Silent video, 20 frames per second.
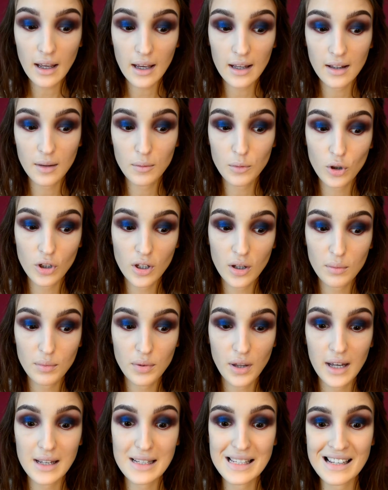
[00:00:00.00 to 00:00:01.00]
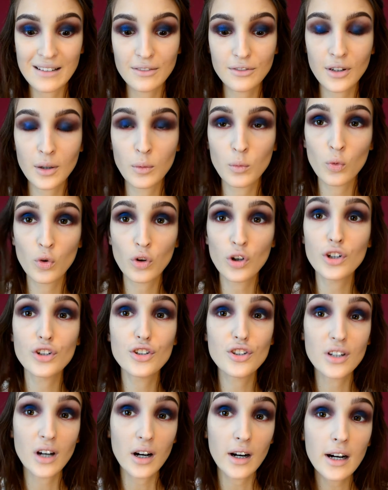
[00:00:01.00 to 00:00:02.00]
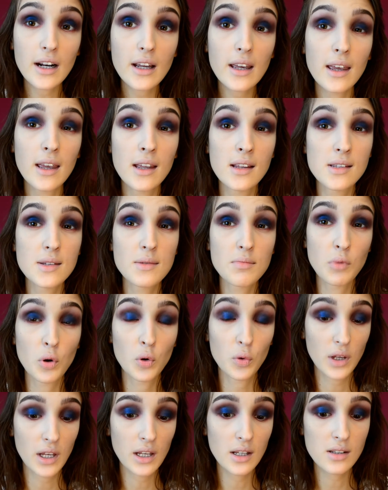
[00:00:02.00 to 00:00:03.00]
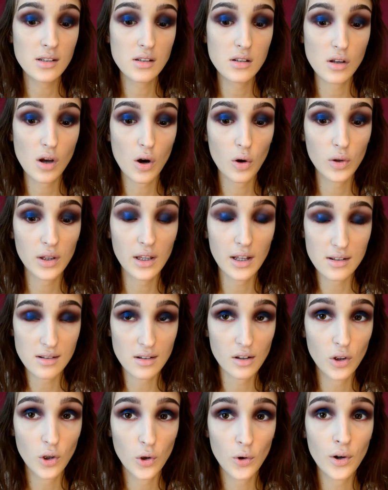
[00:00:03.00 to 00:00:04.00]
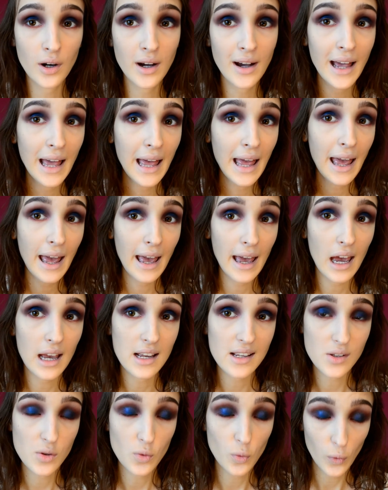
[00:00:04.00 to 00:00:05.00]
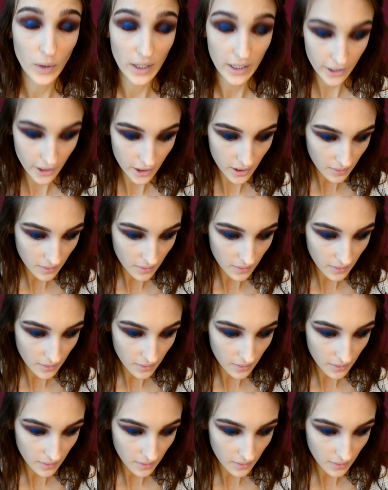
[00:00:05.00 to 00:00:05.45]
and I'm gonna apply something more dark and smoky so it doesn't look as weird.